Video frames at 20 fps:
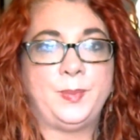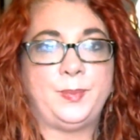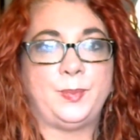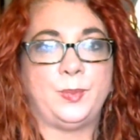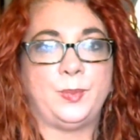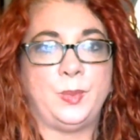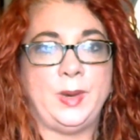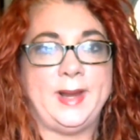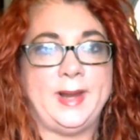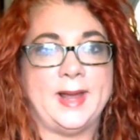
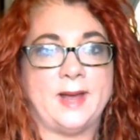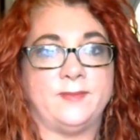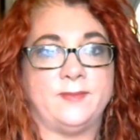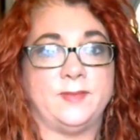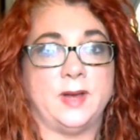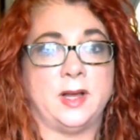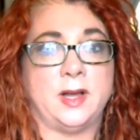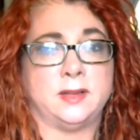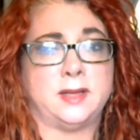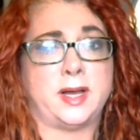we have
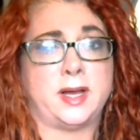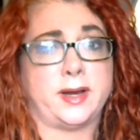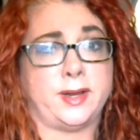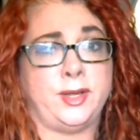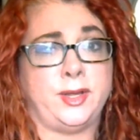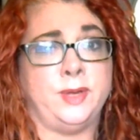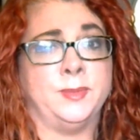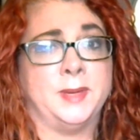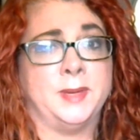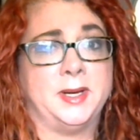a lot of
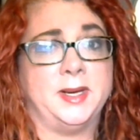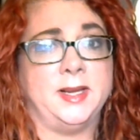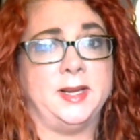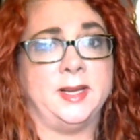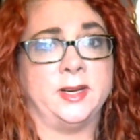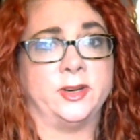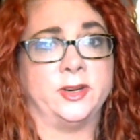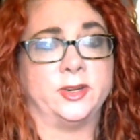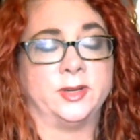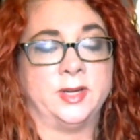humidity
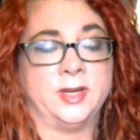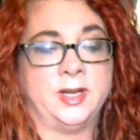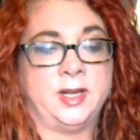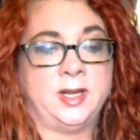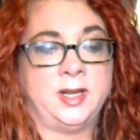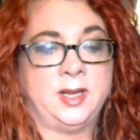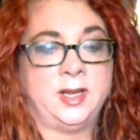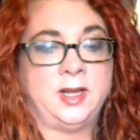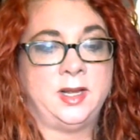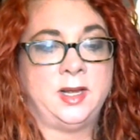here,
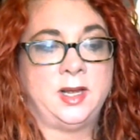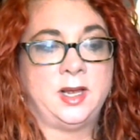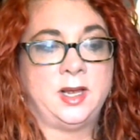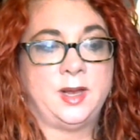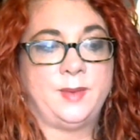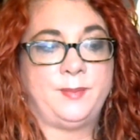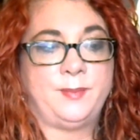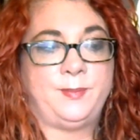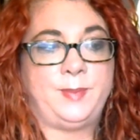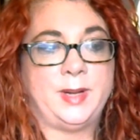
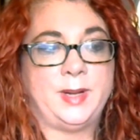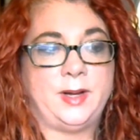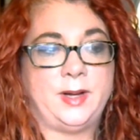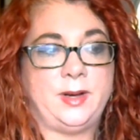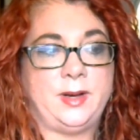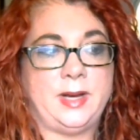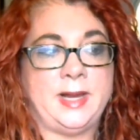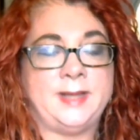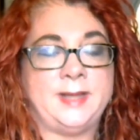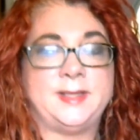but
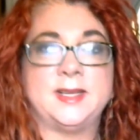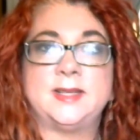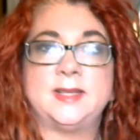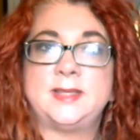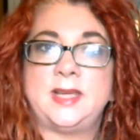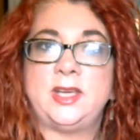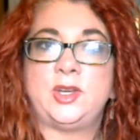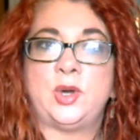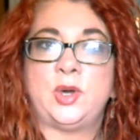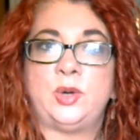it does
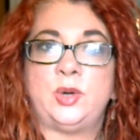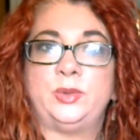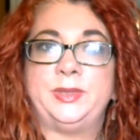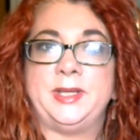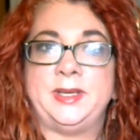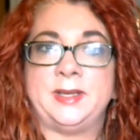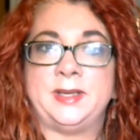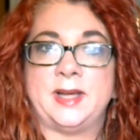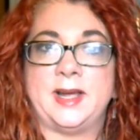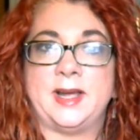get cold at
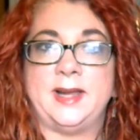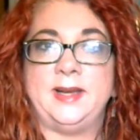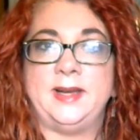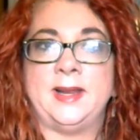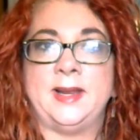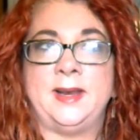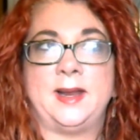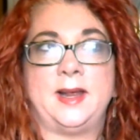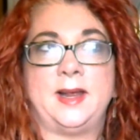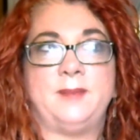night,
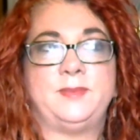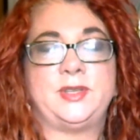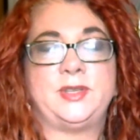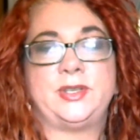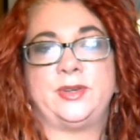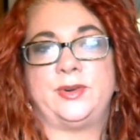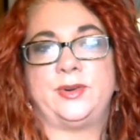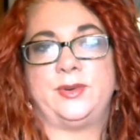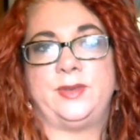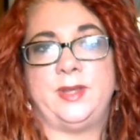and I'm
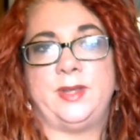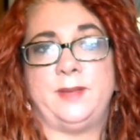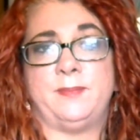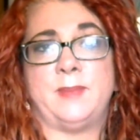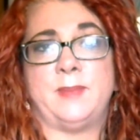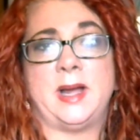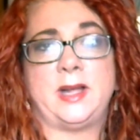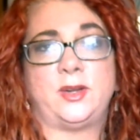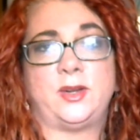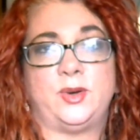sure that
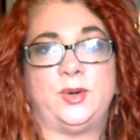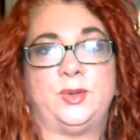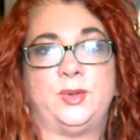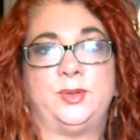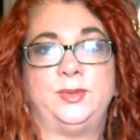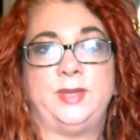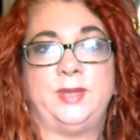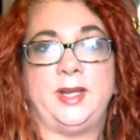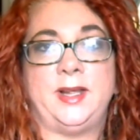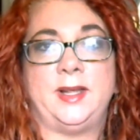my
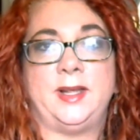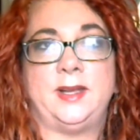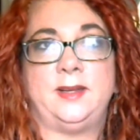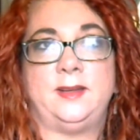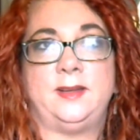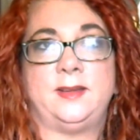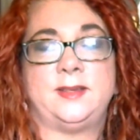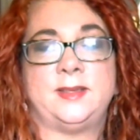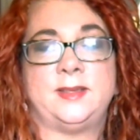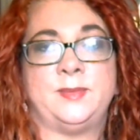cold
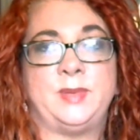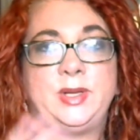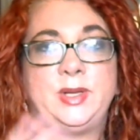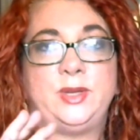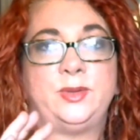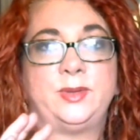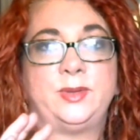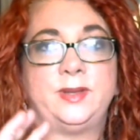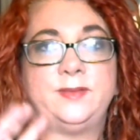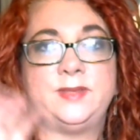and somebody who
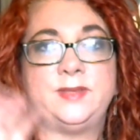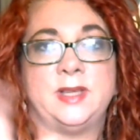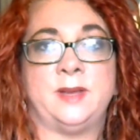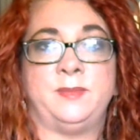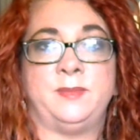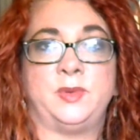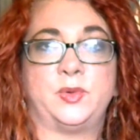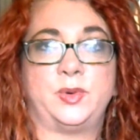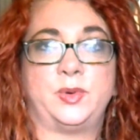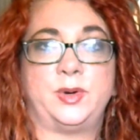lives up
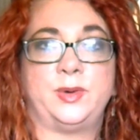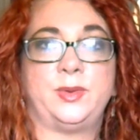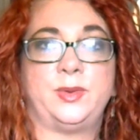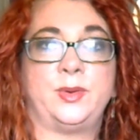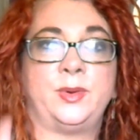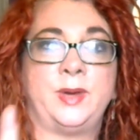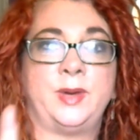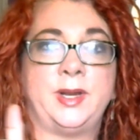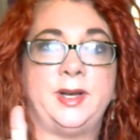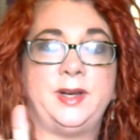north
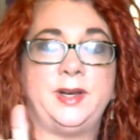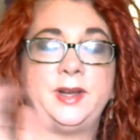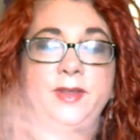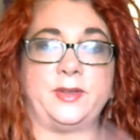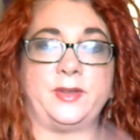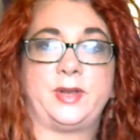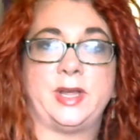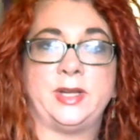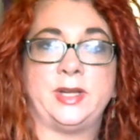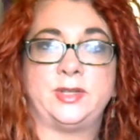or in another
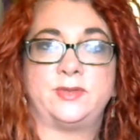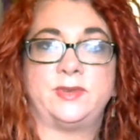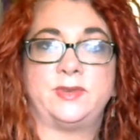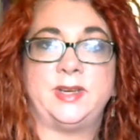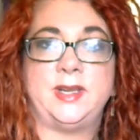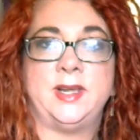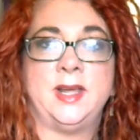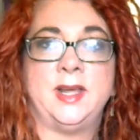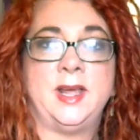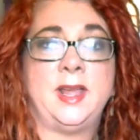
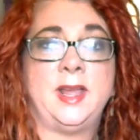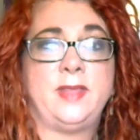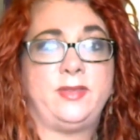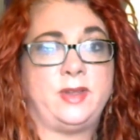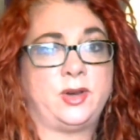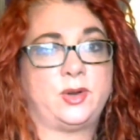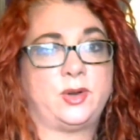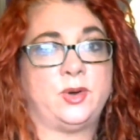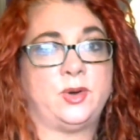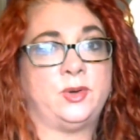country,
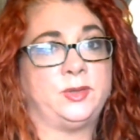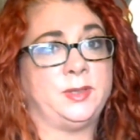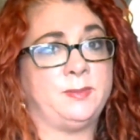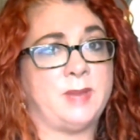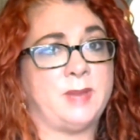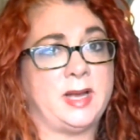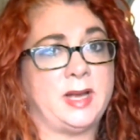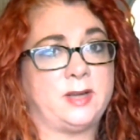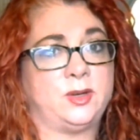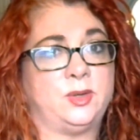their cold and
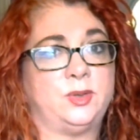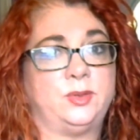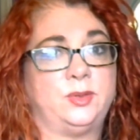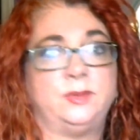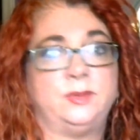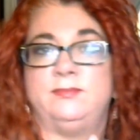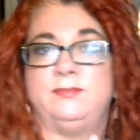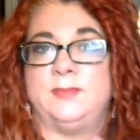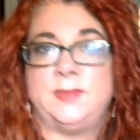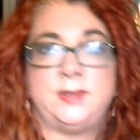my cold,
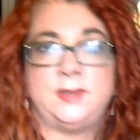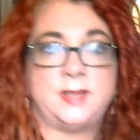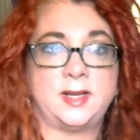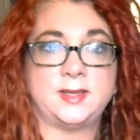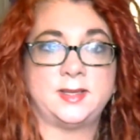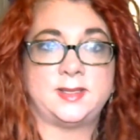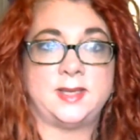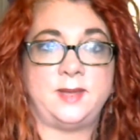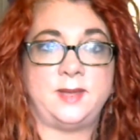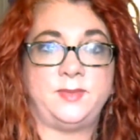not
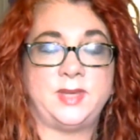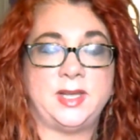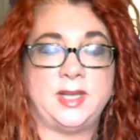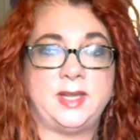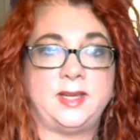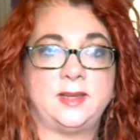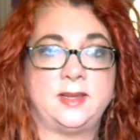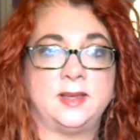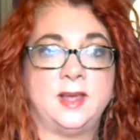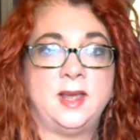the same
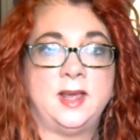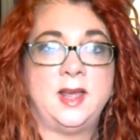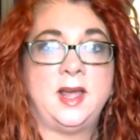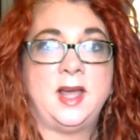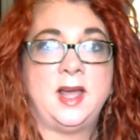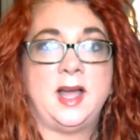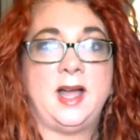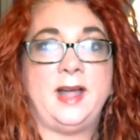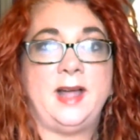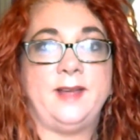thing.
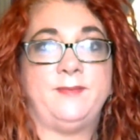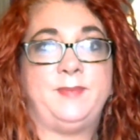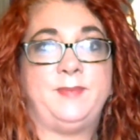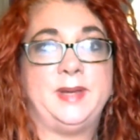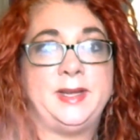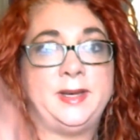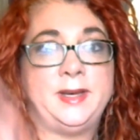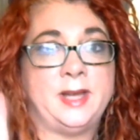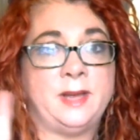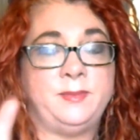I have
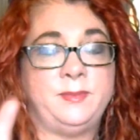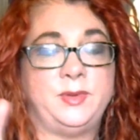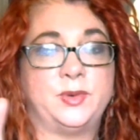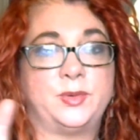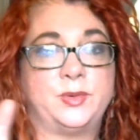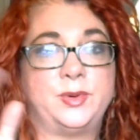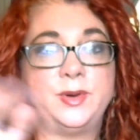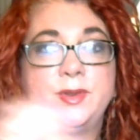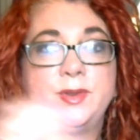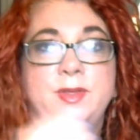been up
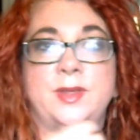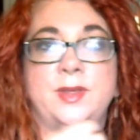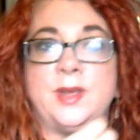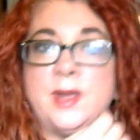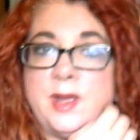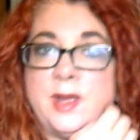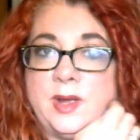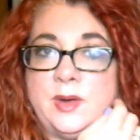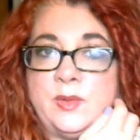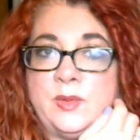north
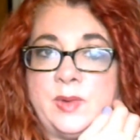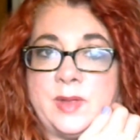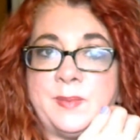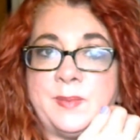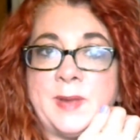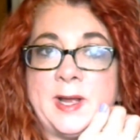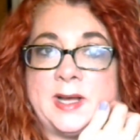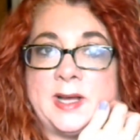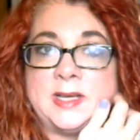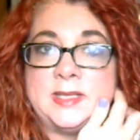with my
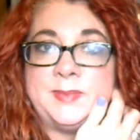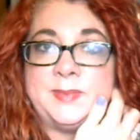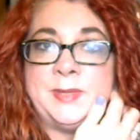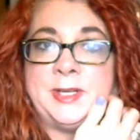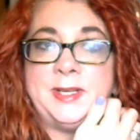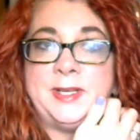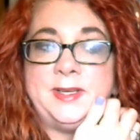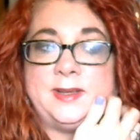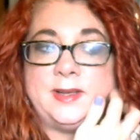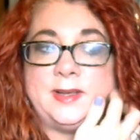
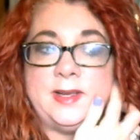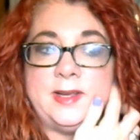husband,